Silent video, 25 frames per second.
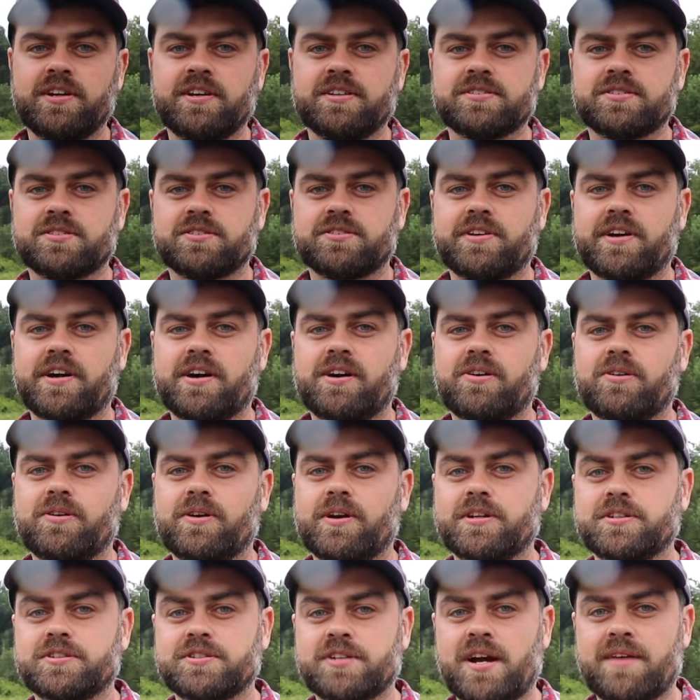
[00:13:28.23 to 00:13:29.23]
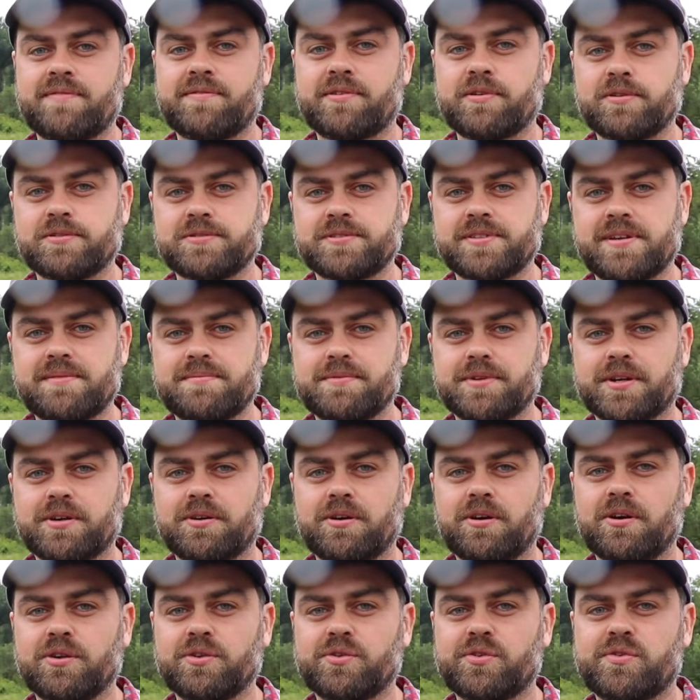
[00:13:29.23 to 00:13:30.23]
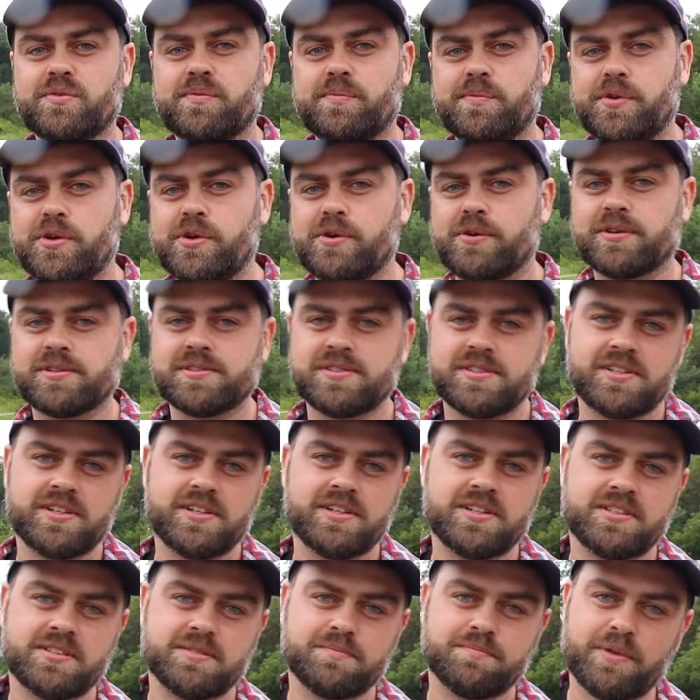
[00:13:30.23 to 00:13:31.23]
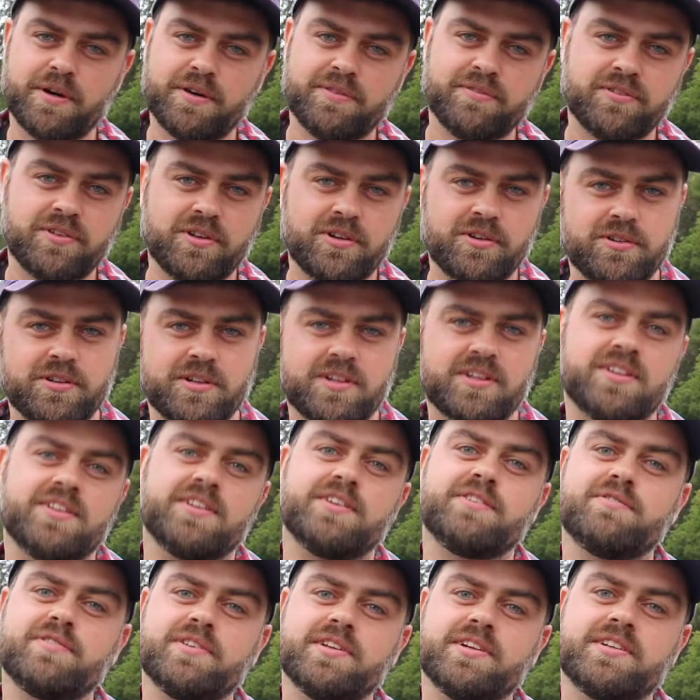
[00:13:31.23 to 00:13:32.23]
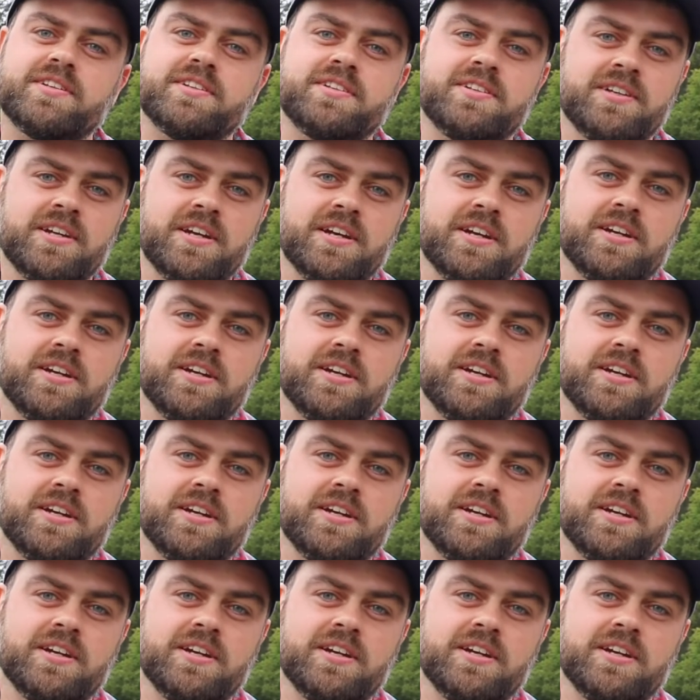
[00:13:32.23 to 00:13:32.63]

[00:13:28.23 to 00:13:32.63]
So now traffic was able to go all the way from New York City to Buffalo to Cleveland,